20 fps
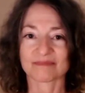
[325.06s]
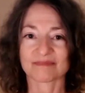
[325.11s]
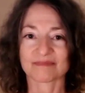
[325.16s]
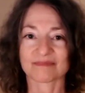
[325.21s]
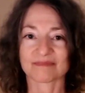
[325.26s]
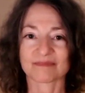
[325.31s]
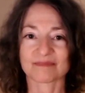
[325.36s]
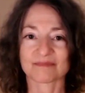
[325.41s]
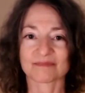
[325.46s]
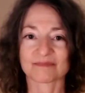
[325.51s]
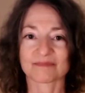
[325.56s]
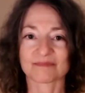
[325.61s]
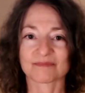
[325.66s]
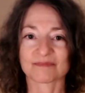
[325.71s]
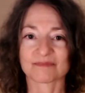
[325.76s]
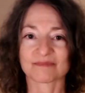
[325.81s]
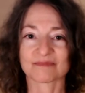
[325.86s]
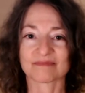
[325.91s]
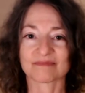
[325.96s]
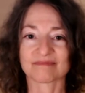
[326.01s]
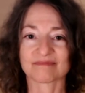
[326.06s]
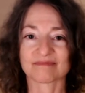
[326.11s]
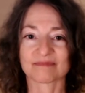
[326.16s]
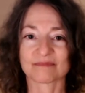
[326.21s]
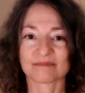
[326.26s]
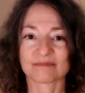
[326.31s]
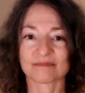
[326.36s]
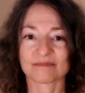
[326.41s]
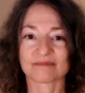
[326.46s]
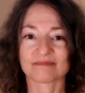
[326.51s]

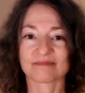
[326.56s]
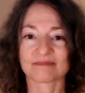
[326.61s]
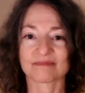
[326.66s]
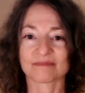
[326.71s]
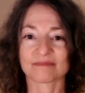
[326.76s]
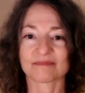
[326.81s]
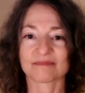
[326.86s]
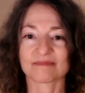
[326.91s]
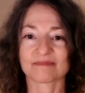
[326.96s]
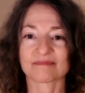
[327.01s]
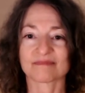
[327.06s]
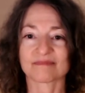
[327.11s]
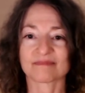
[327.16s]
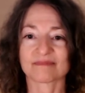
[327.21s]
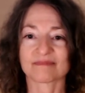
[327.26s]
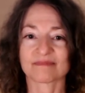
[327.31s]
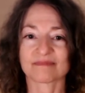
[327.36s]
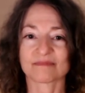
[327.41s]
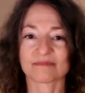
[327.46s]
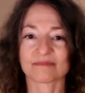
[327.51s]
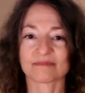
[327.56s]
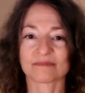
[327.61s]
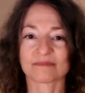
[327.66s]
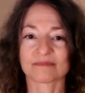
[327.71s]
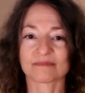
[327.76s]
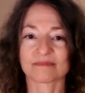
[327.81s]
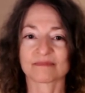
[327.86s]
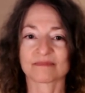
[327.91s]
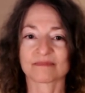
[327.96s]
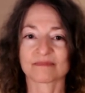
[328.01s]

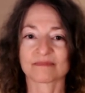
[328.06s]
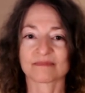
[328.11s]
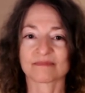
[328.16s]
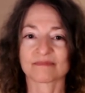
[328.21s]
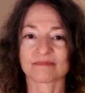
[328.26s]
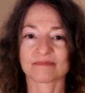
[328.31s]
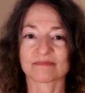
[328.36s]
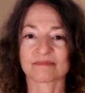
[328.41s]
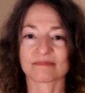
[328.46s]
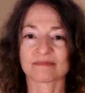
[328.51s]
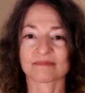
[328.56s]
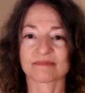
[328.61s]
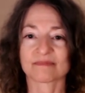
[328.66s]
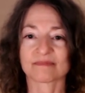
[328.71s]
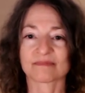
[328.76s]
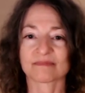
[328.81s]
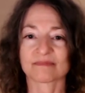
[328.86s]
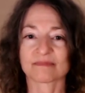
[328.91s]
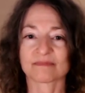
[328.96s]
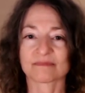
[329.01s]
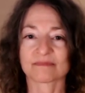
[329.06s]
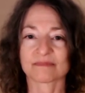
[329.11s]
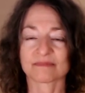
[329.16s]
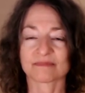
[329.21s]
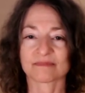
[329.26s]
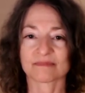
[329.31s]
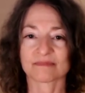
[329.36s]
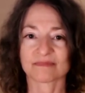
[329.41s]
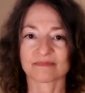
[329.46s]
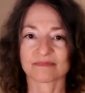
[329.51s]

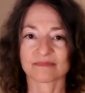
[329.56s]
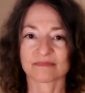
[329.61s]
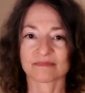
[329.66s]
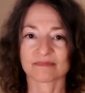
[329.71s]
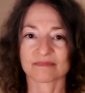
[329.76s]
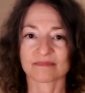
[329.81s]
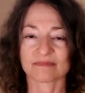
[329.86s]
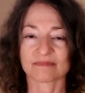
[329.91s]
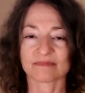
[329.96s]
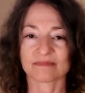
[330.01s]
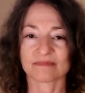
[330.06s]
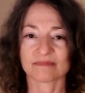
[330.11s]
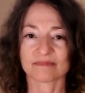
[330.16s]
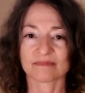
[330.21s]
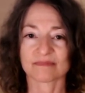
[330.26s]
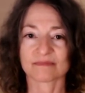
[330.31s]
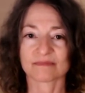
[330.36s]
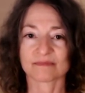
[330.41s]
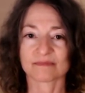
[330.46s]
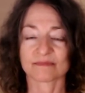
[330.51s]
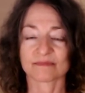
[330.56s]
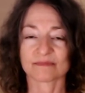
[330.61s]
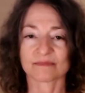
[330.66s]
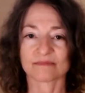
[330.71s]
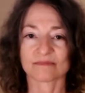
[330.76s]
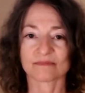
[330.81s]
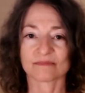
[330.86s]
This person isn't speaking.